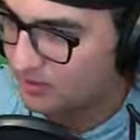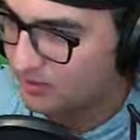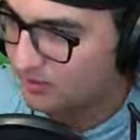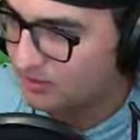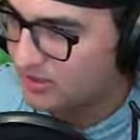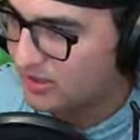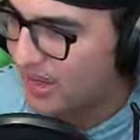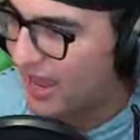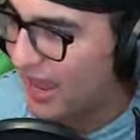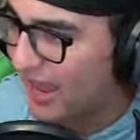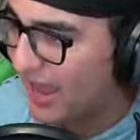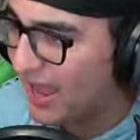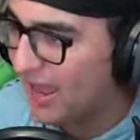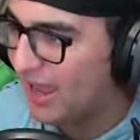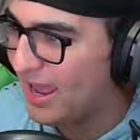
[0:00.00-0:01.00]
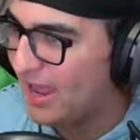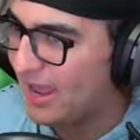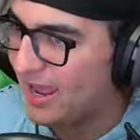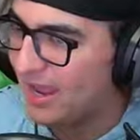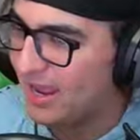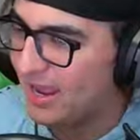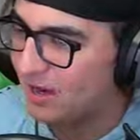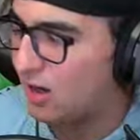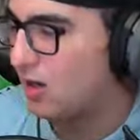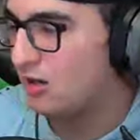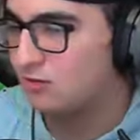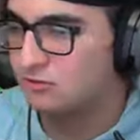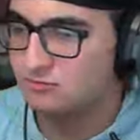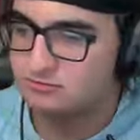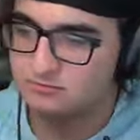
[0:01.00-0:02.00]
Yeah!
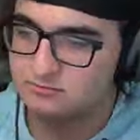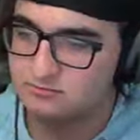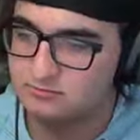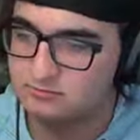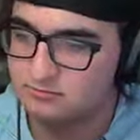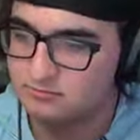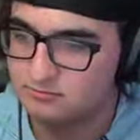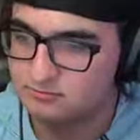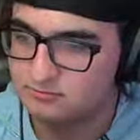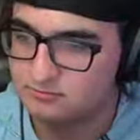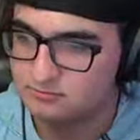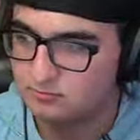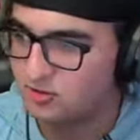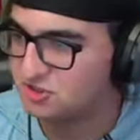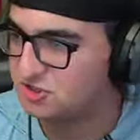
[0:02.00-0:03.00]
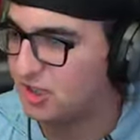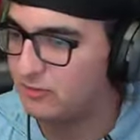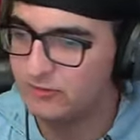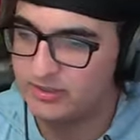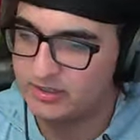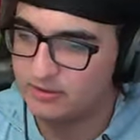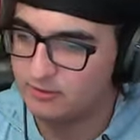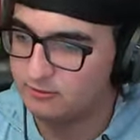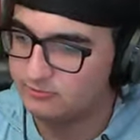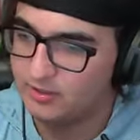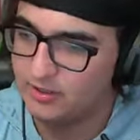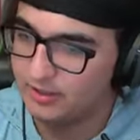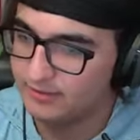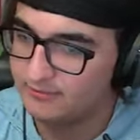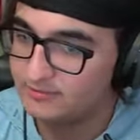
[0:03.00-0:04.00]
Oh. One shot, one kill. All
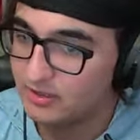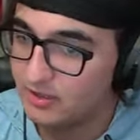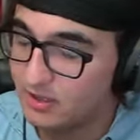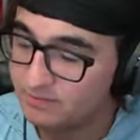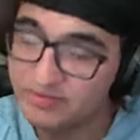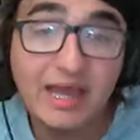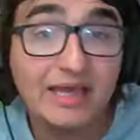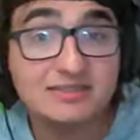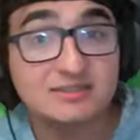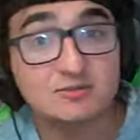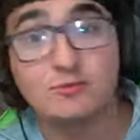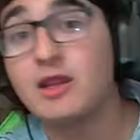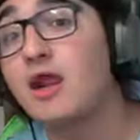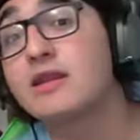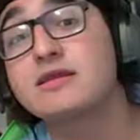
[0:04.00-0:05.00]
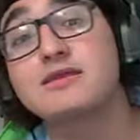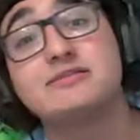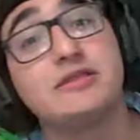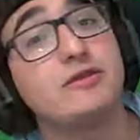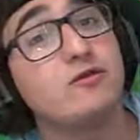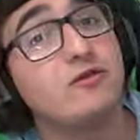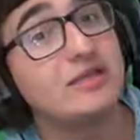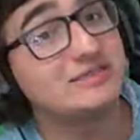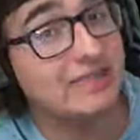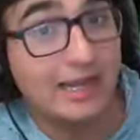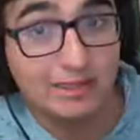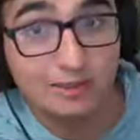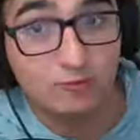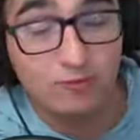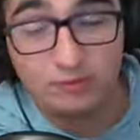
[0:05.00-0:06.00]
right. But yes, we are continuing
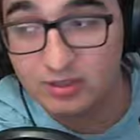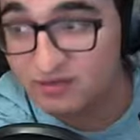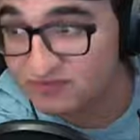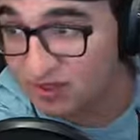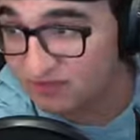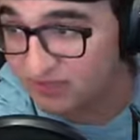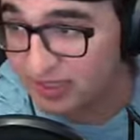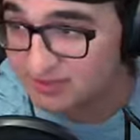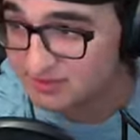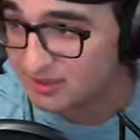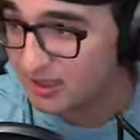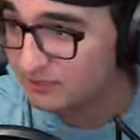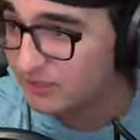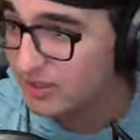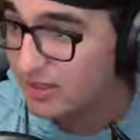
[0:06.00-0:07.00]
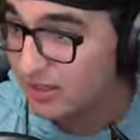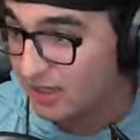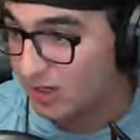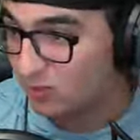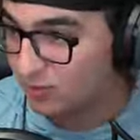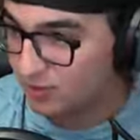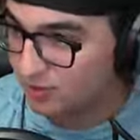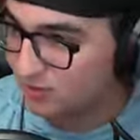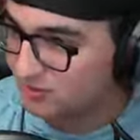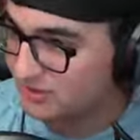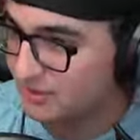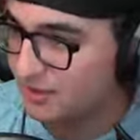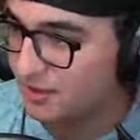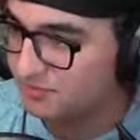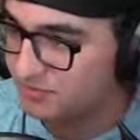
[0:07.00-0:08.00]
exactly where we left off last time. And we're going to go
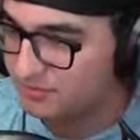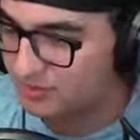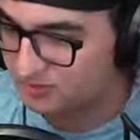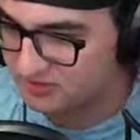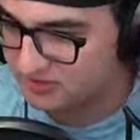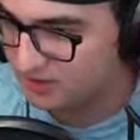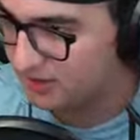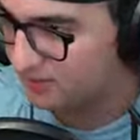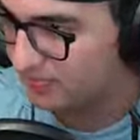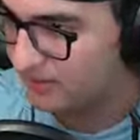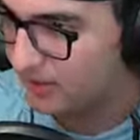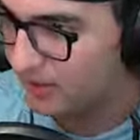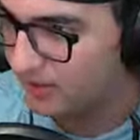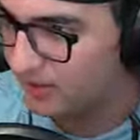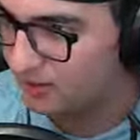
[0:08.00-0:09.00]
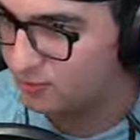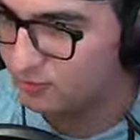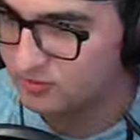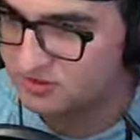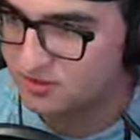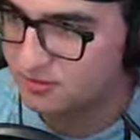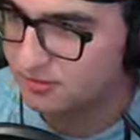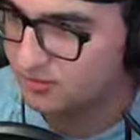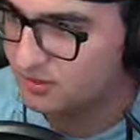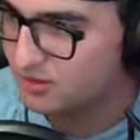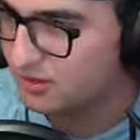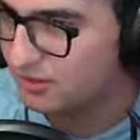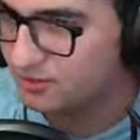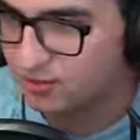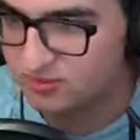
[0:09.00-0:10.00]
take on Mimosa, uh, who is
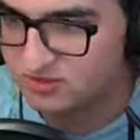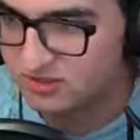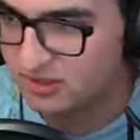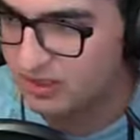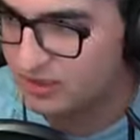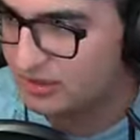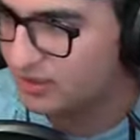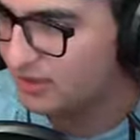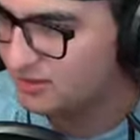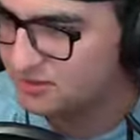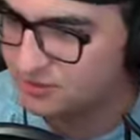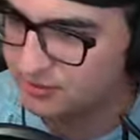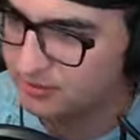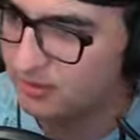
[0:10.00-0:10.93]
currently hosting a concert